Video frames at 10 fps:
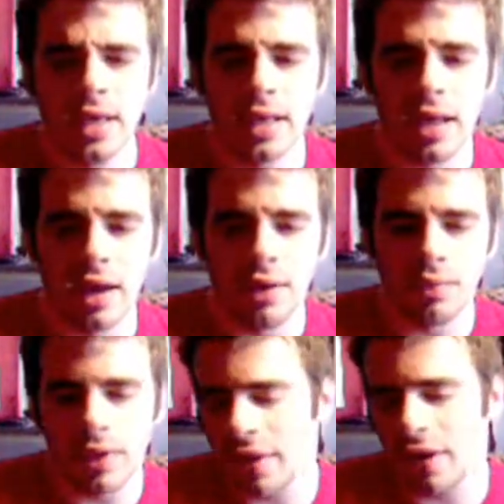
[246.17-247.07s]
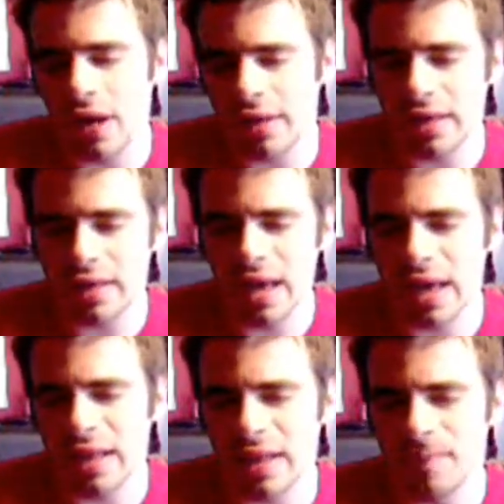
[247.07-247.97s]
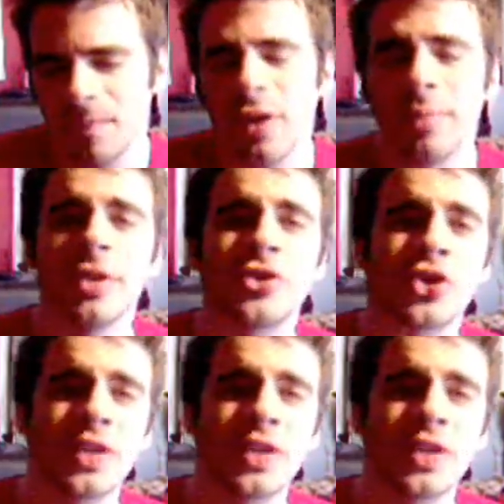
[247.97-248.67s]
Now, whether or not this case, and it pretty much